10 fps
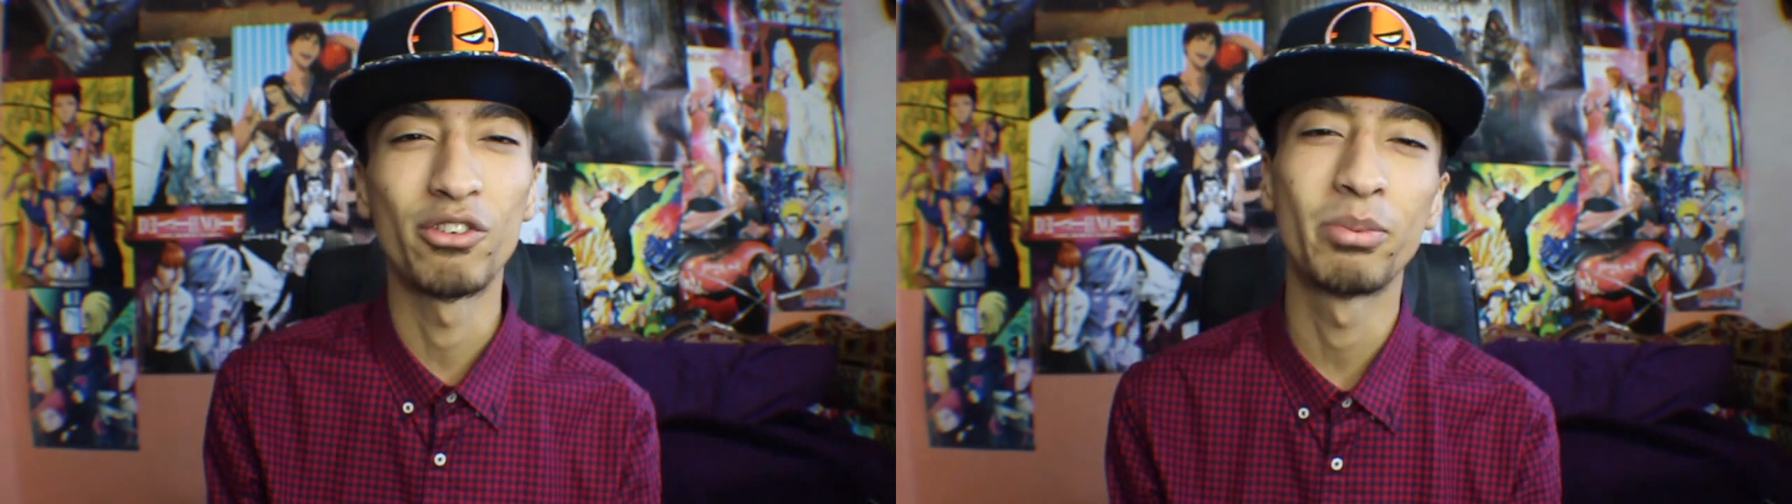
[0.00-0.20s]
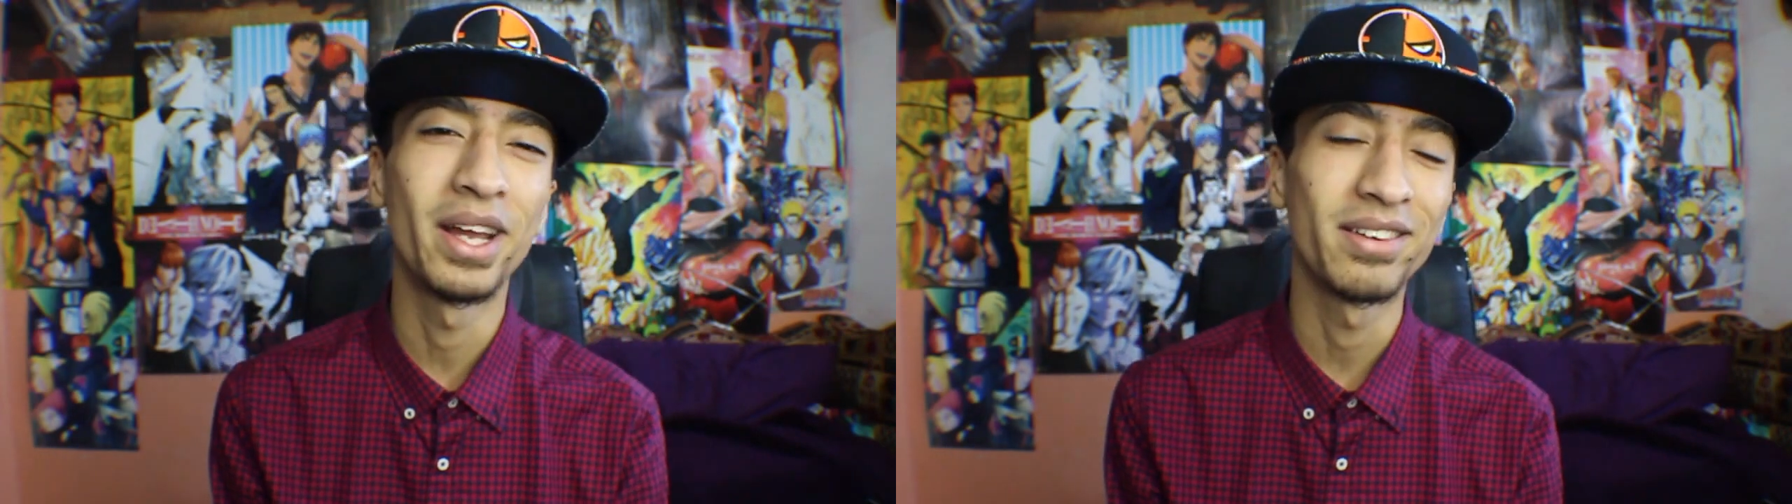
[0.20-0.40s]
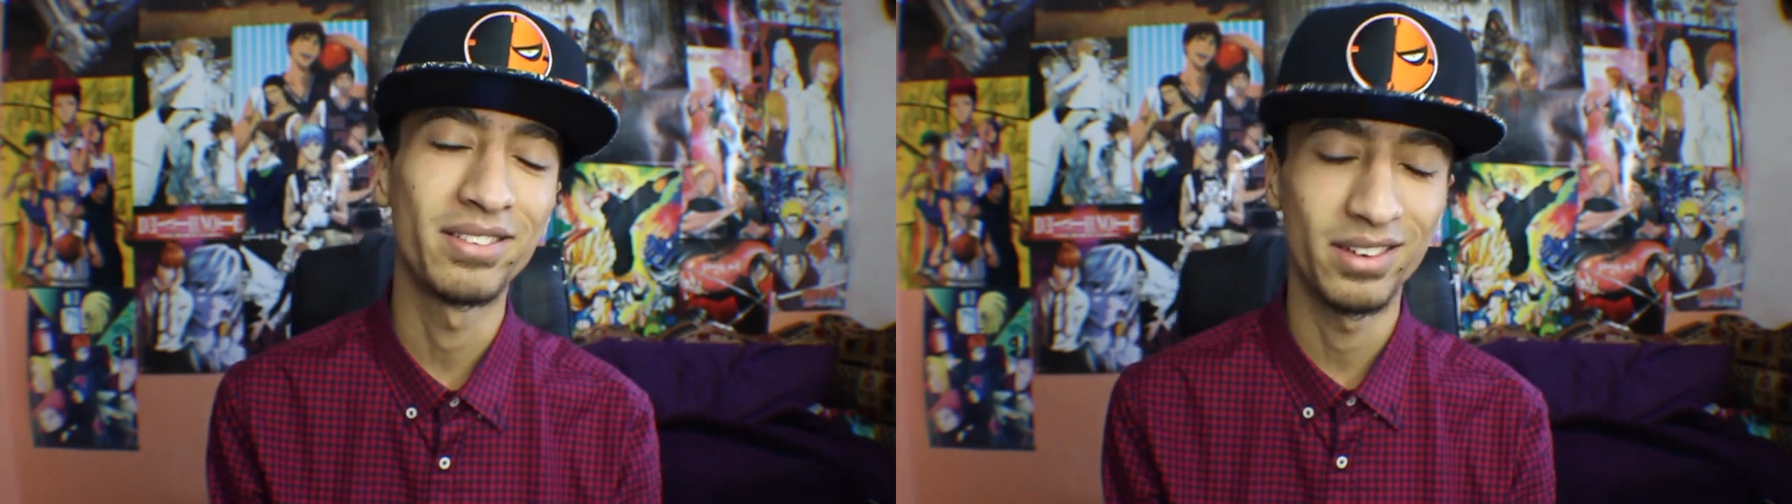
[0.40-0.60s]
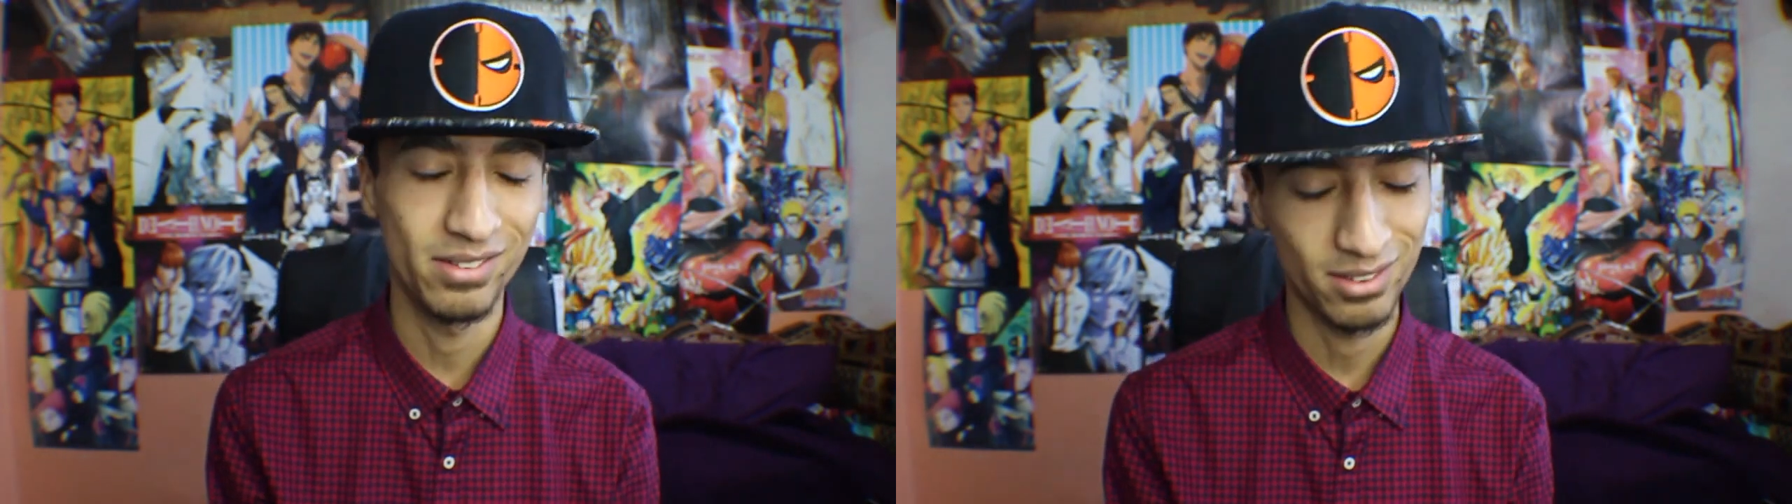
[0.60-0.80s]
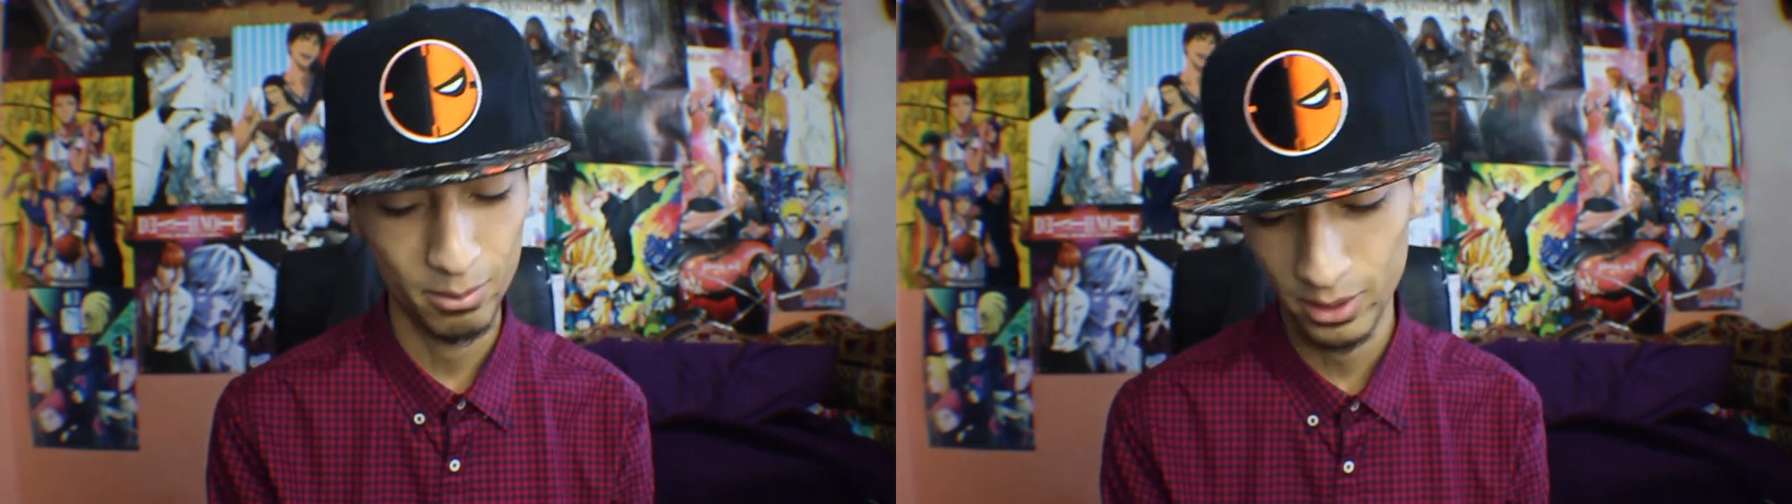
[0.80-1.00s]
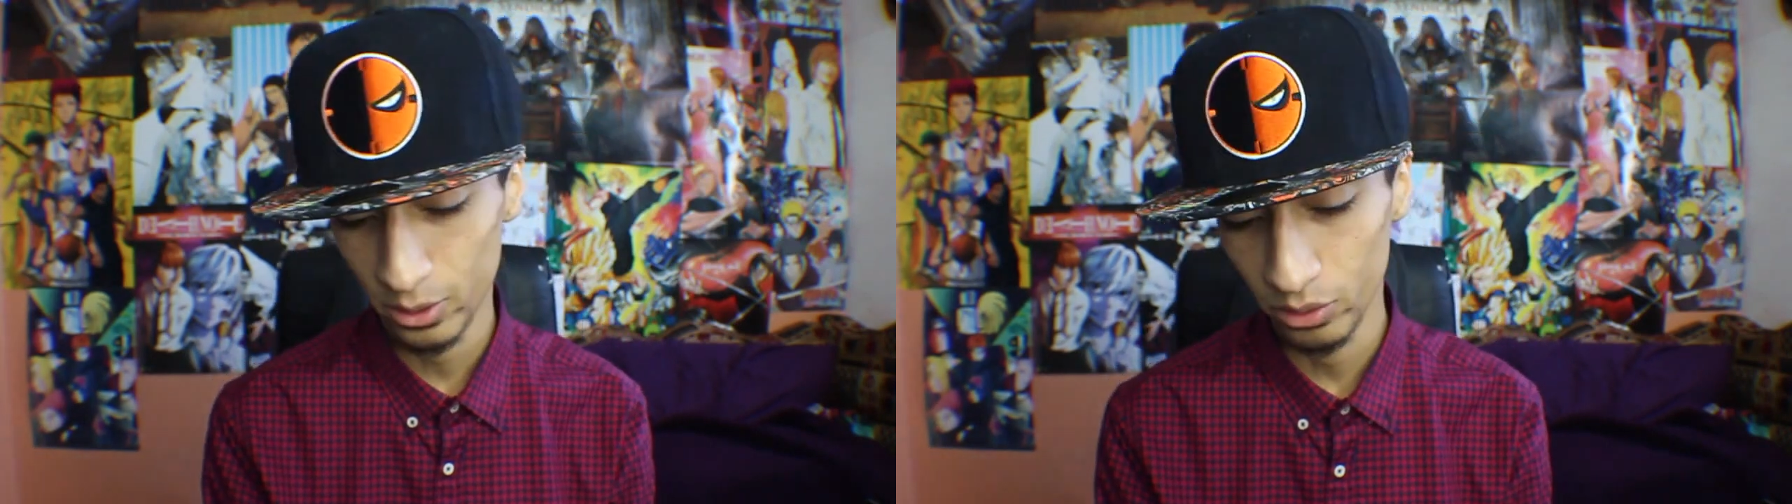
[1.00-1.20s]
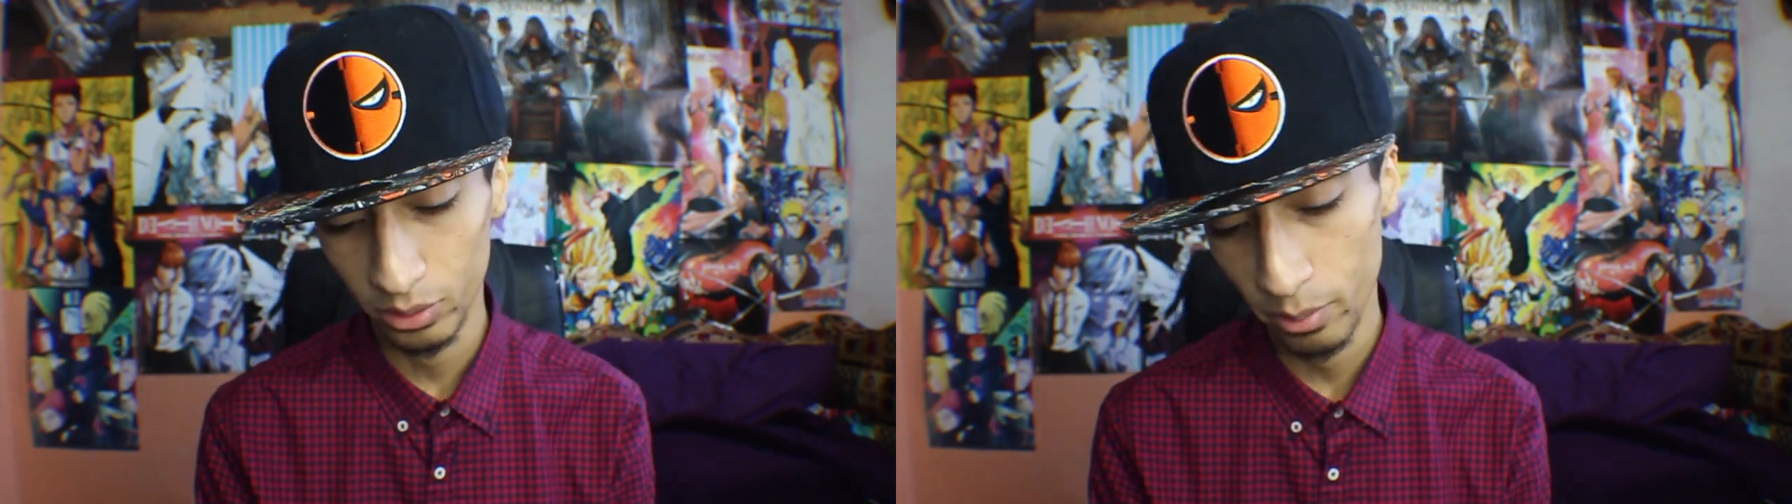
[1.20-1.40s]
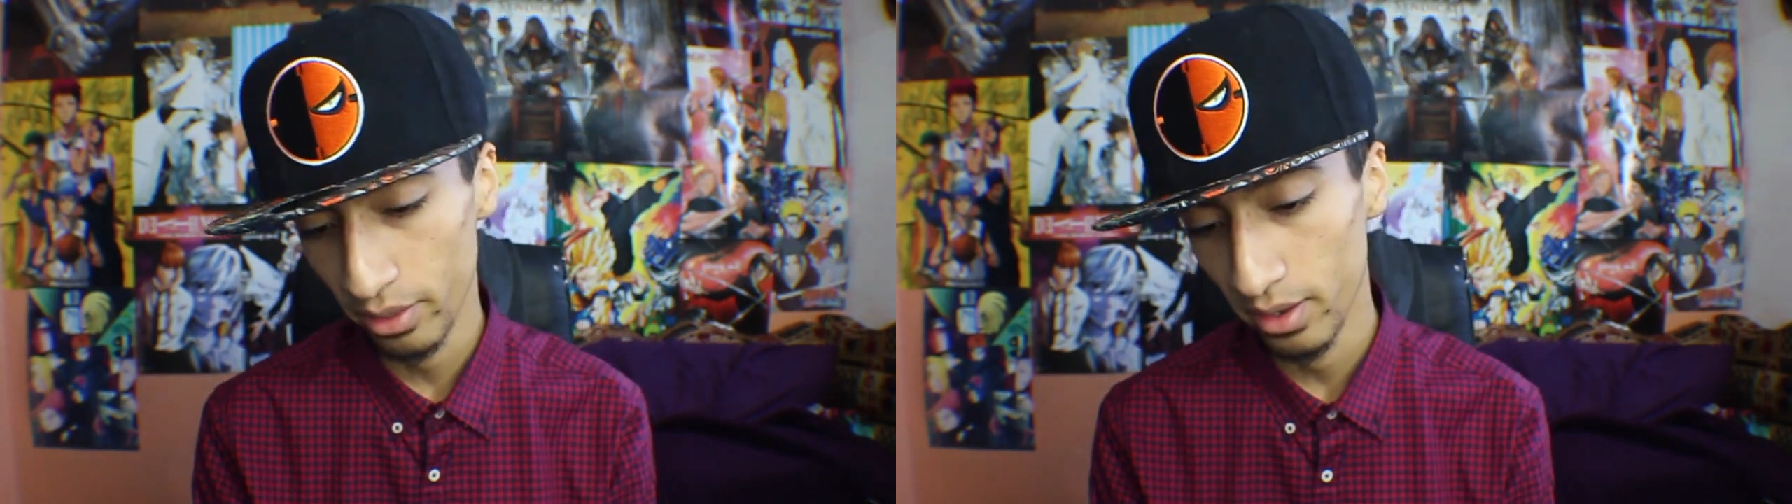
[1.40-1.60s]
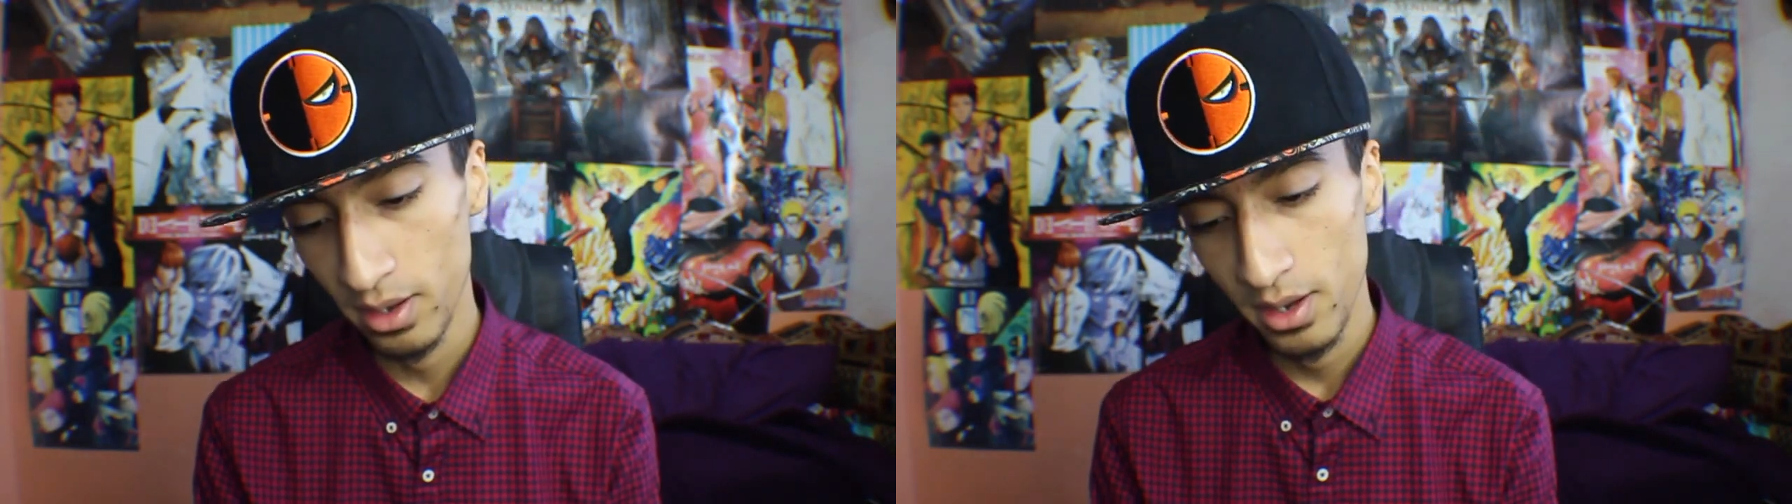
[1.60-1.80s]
off by accident somehow or something.